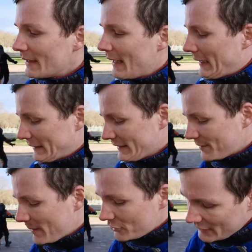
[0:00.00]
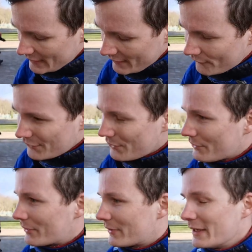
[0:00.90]
And especially if
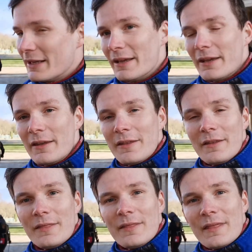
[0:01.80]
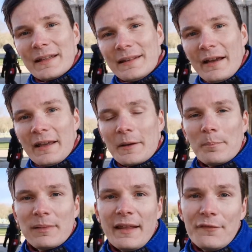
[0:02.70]
you're in that like
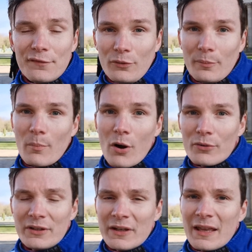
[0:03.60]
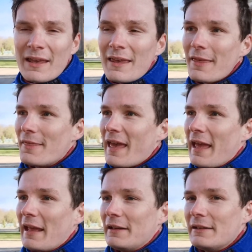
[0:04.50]
playful mode,
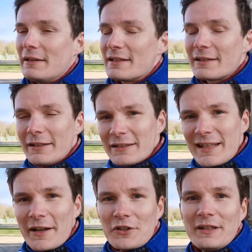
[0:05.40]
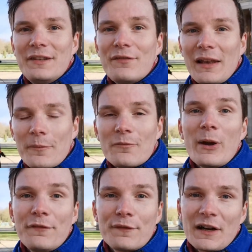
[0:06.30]
then skills actually develop
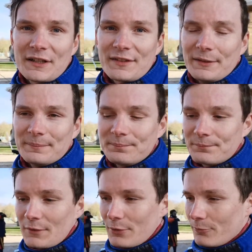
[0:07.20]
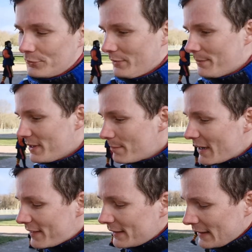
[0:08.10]
way faster. What do I mean
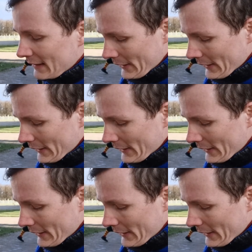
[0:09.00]
by that?